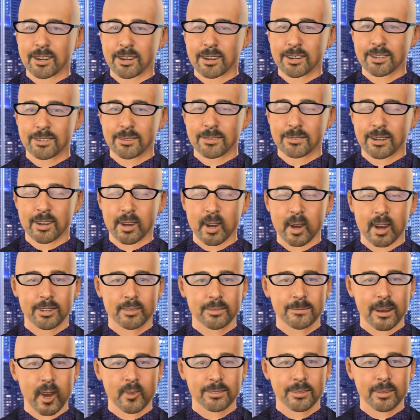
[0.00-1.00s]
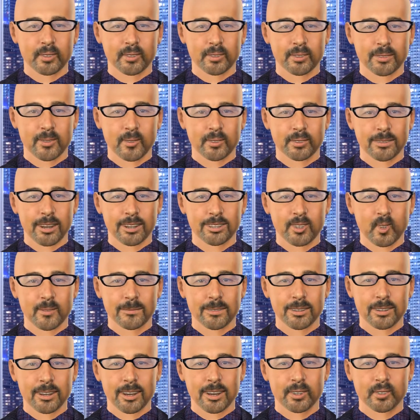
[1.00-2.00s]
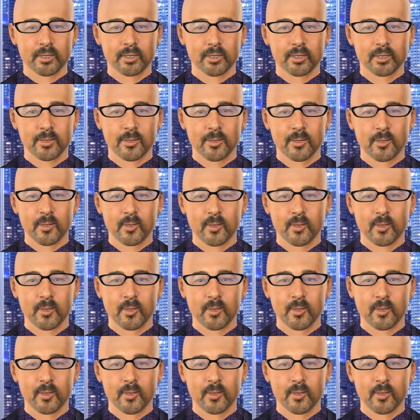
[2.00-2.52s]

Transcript: This three-way partnership with the Civil Aviation